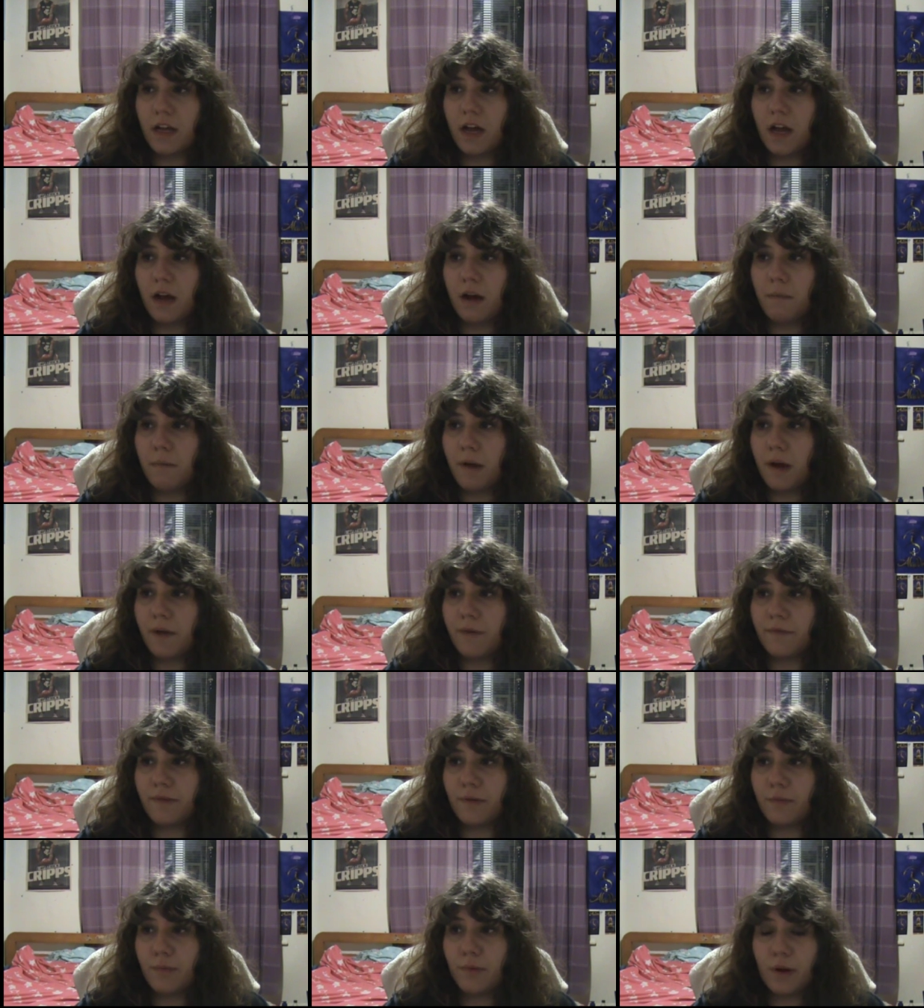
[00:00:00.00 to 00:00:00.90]
Um, I
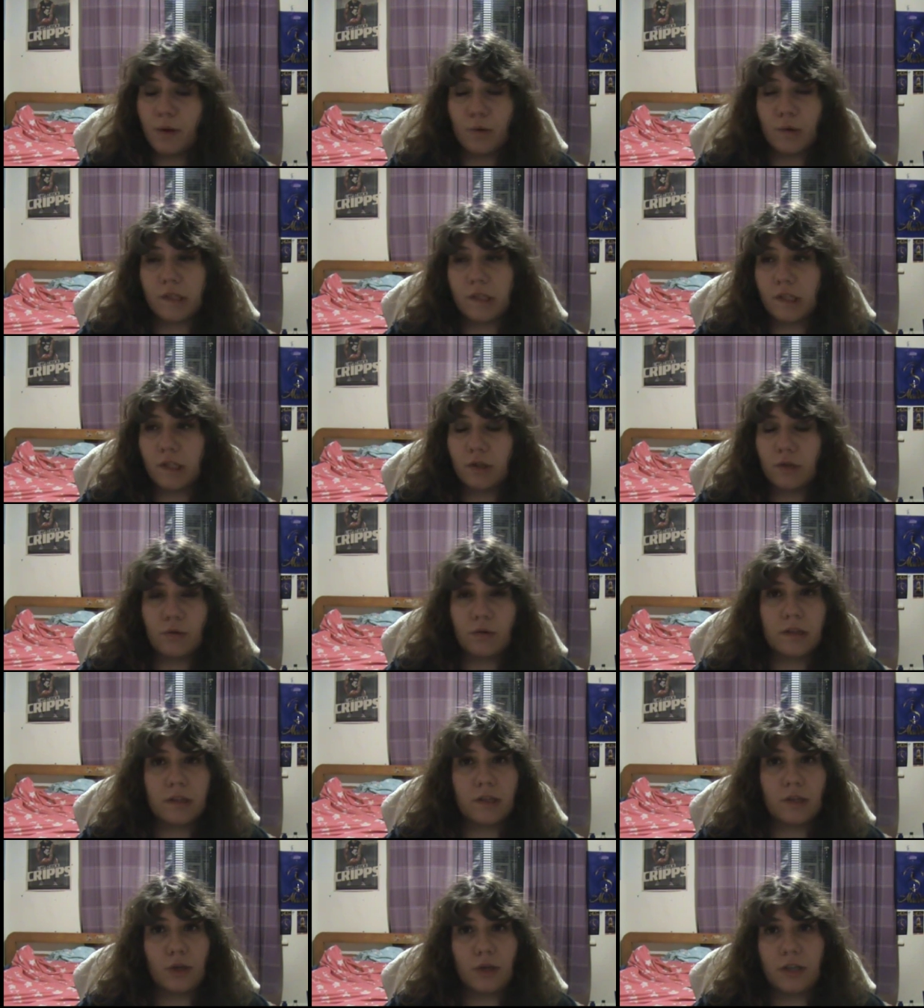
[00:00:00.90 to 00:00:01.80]
have to admit, I wish I saw
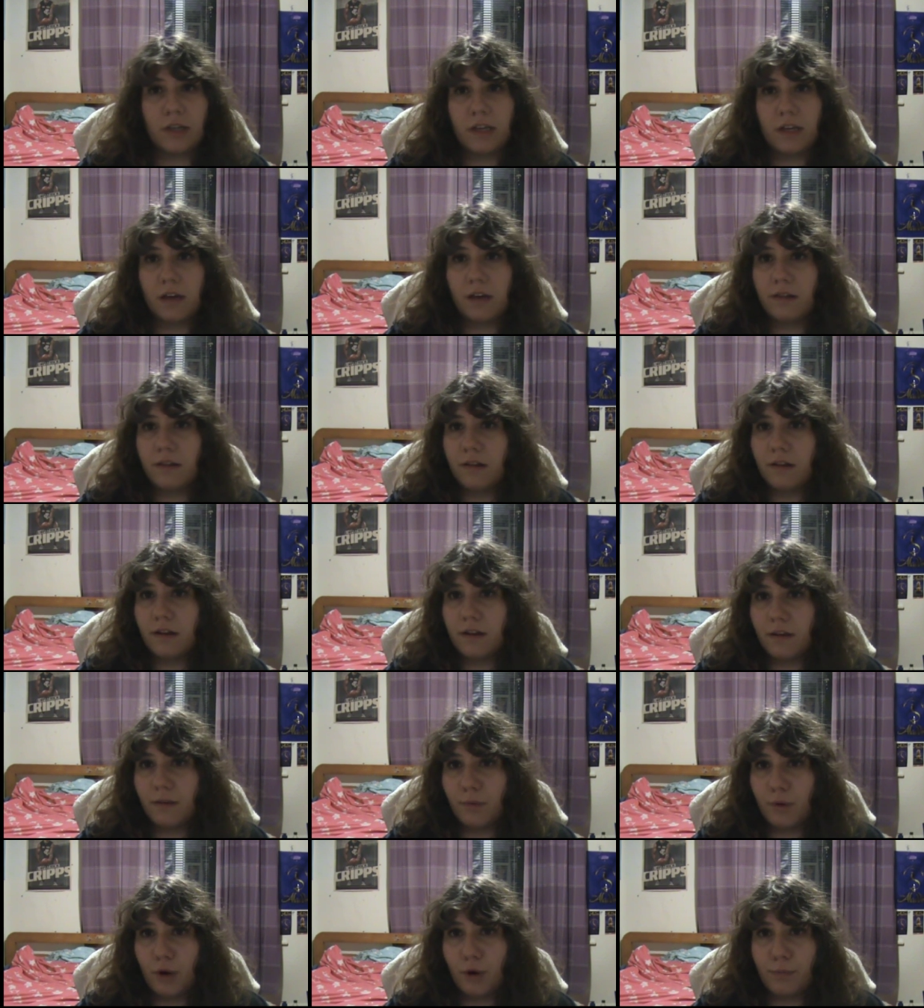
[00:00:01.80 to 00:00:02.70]
this earlier. Like,
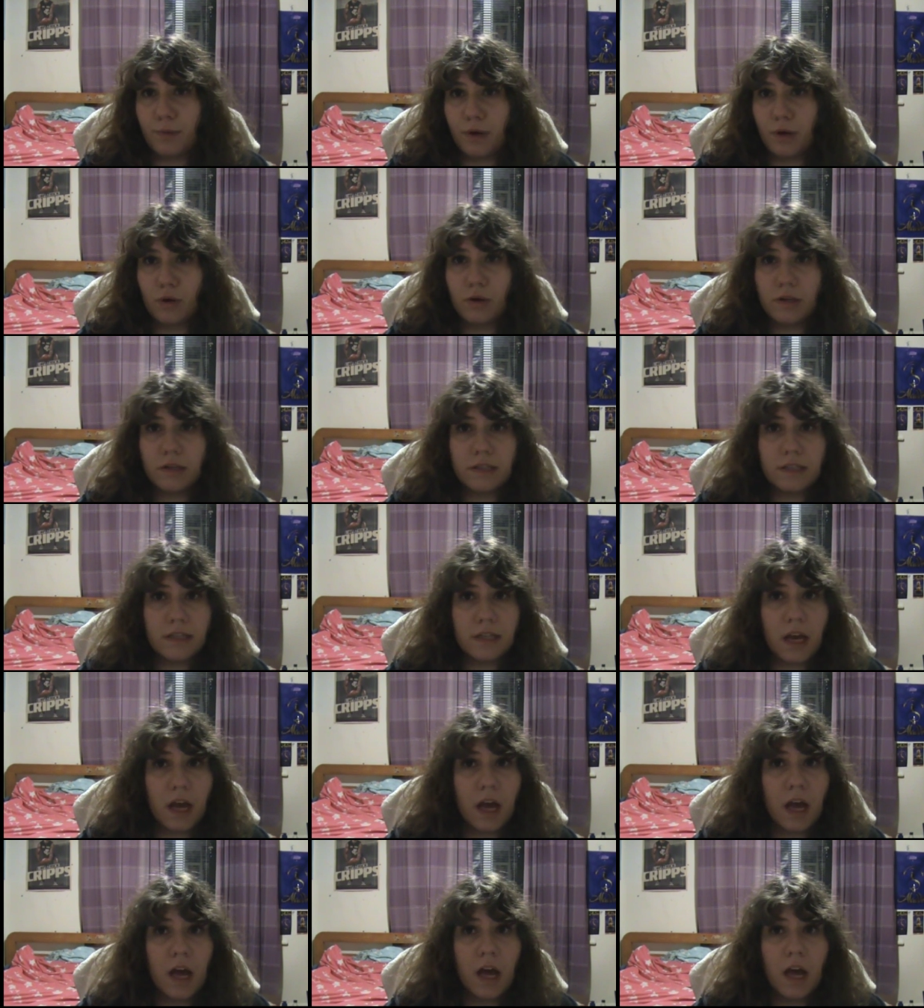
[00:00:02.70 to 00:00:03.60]
I'm gonna be honest
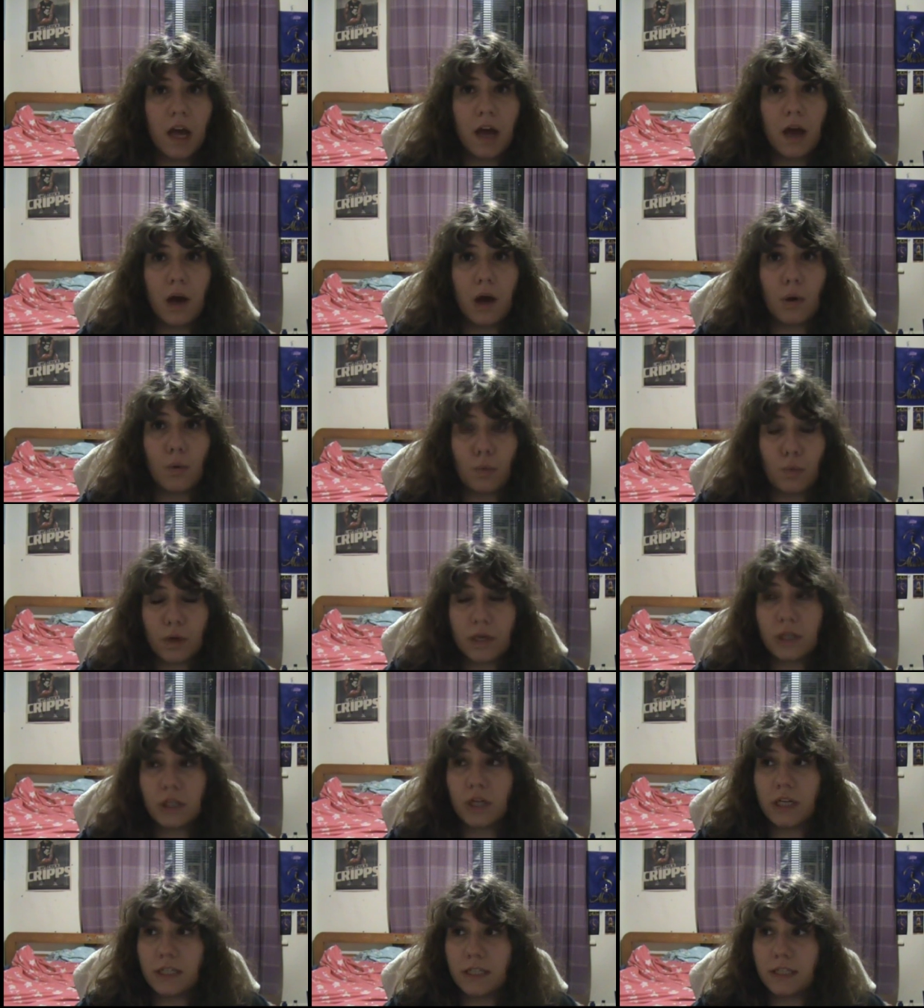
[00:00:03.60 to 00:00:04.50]
here. Yeah. I
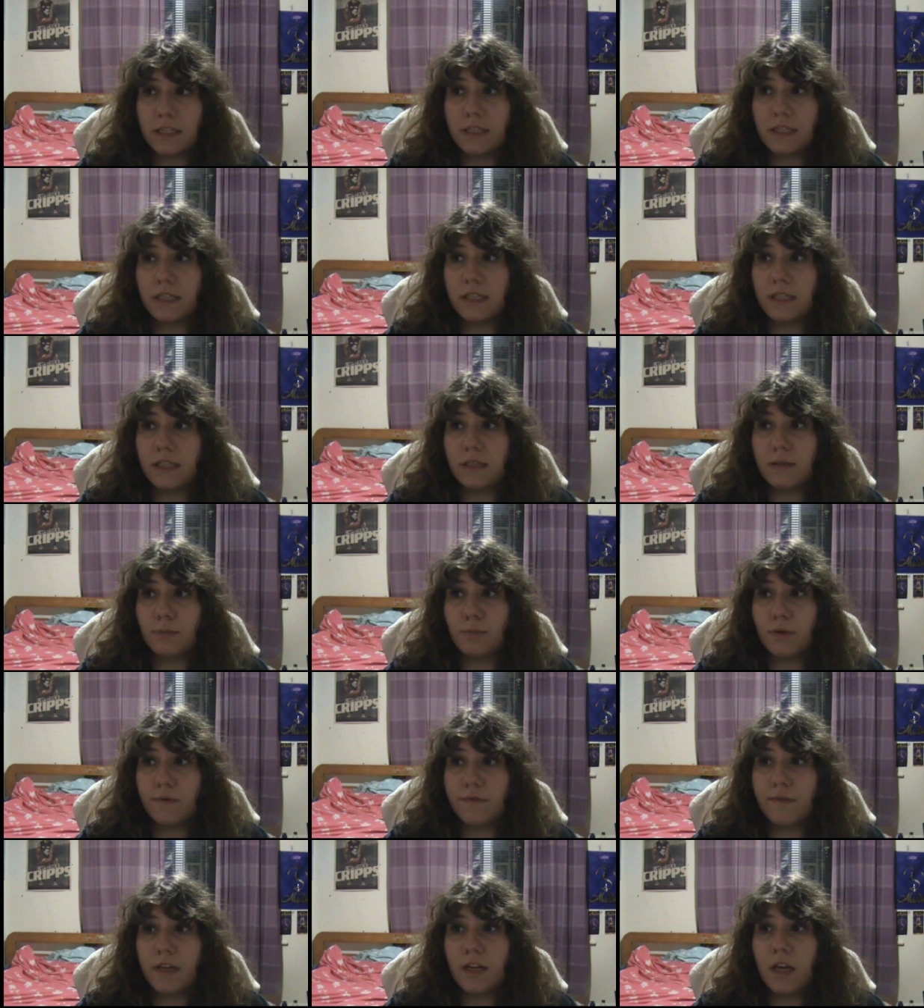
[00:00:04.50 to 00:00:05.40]
wish I did see this
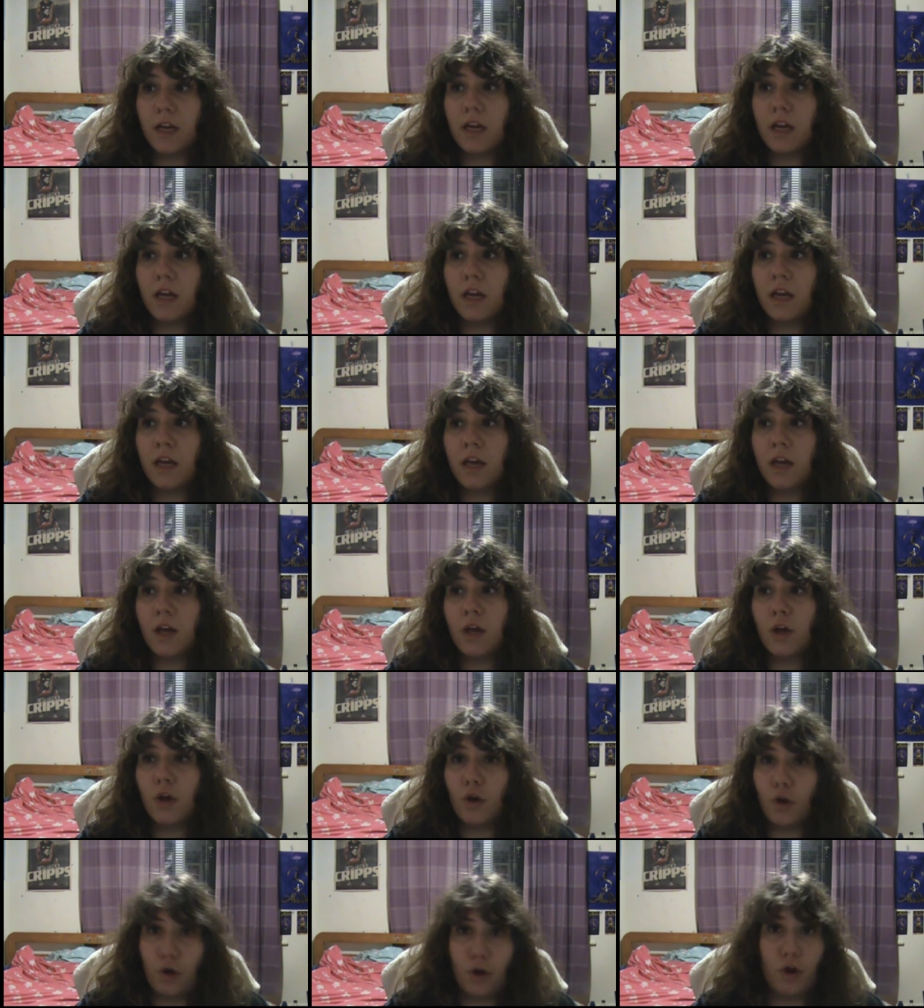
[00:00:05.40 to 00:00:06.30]
movie
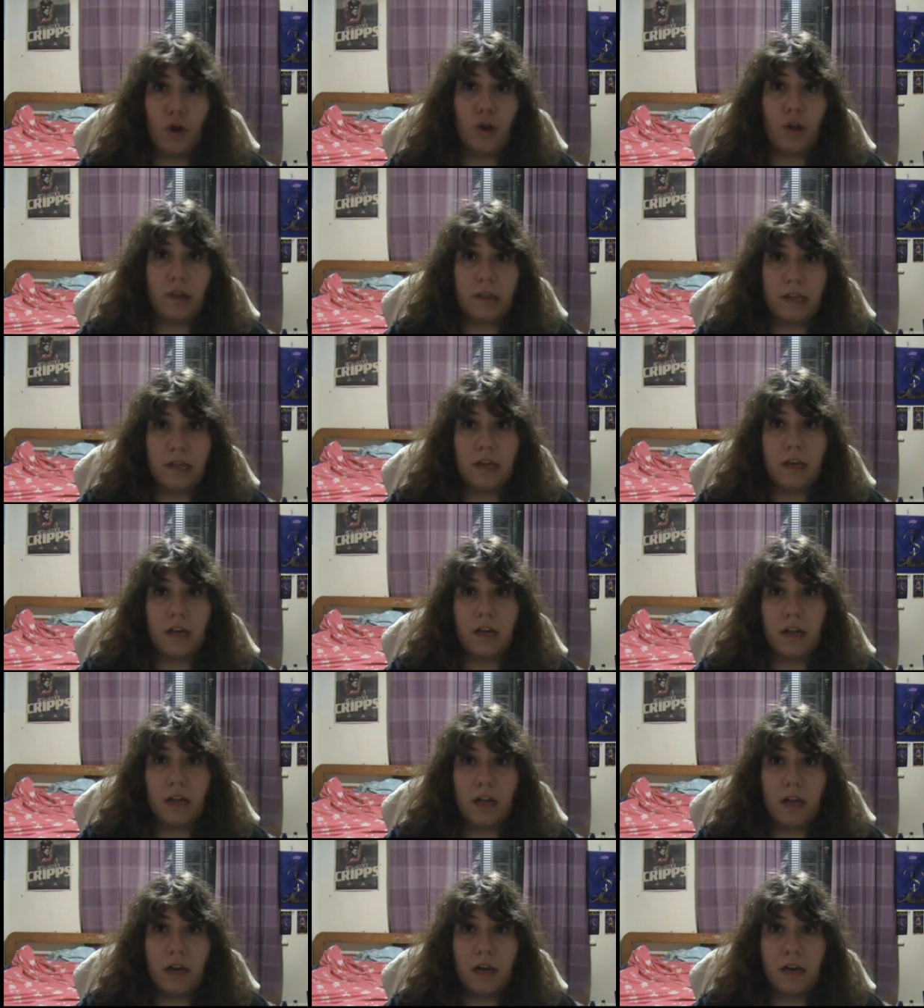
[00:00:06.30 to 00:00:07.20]
earlier.
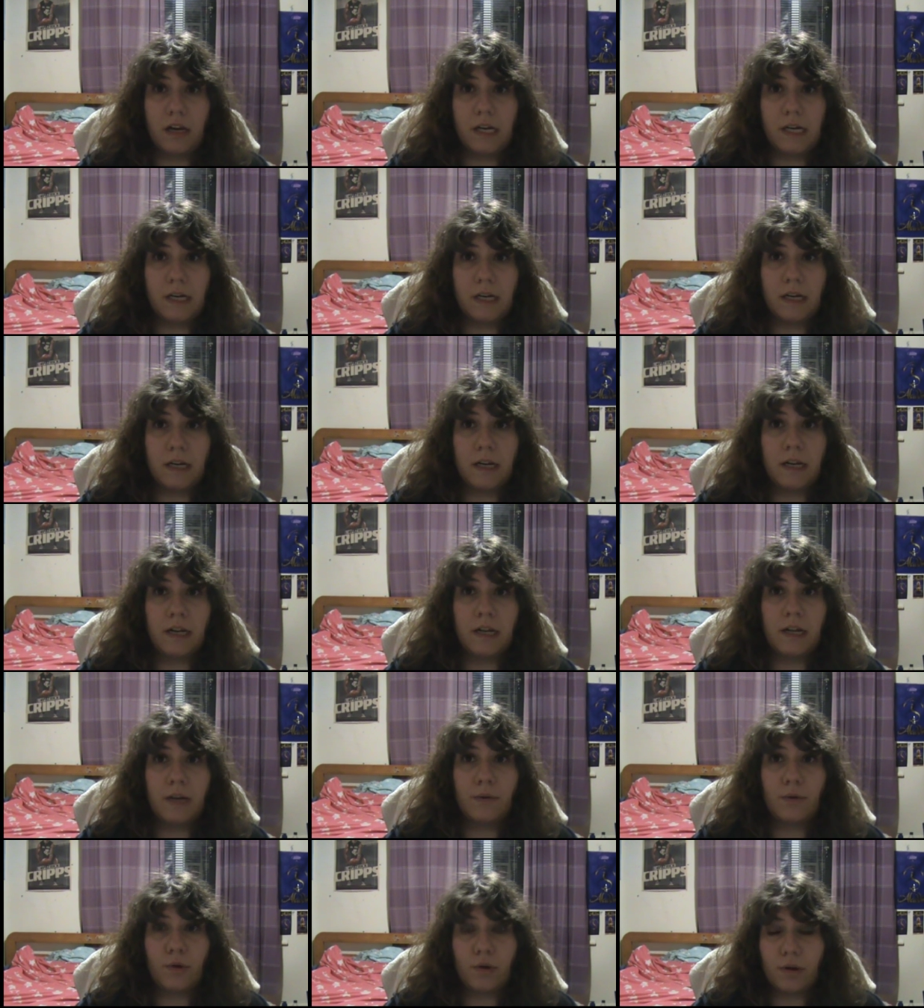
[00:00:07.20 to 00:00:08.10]

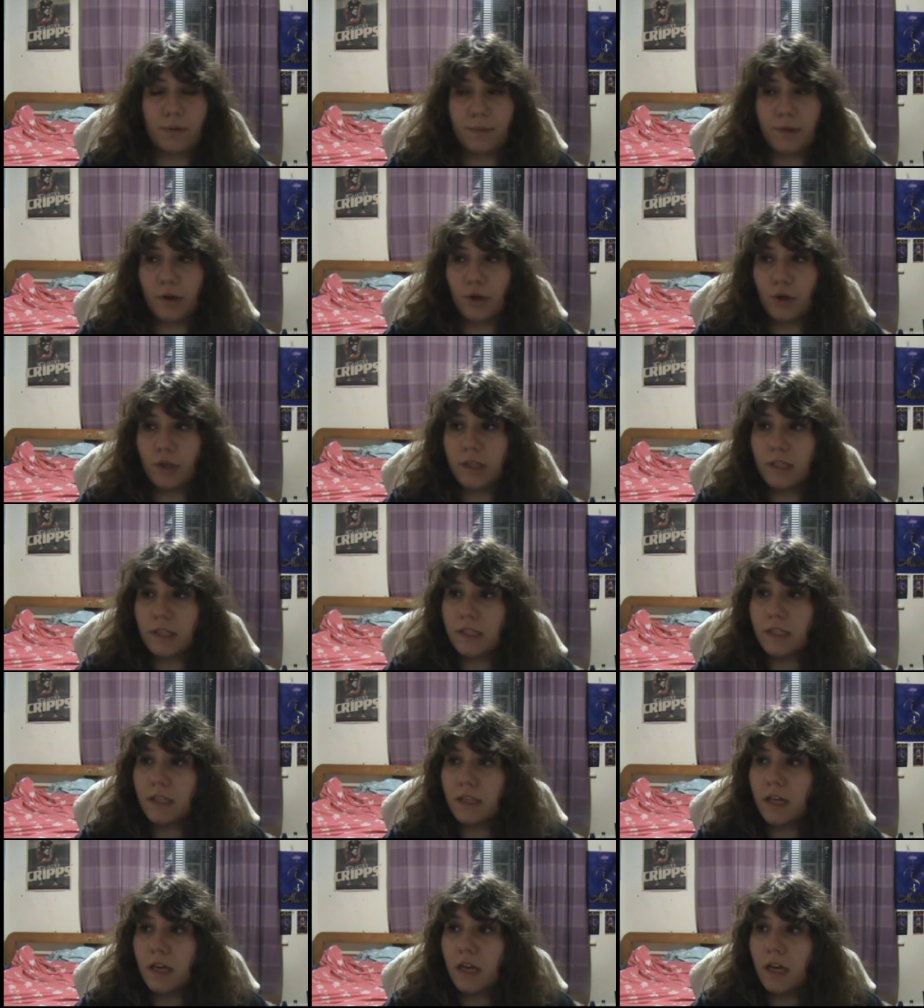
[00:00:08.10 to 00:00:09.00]
Gotta be honest.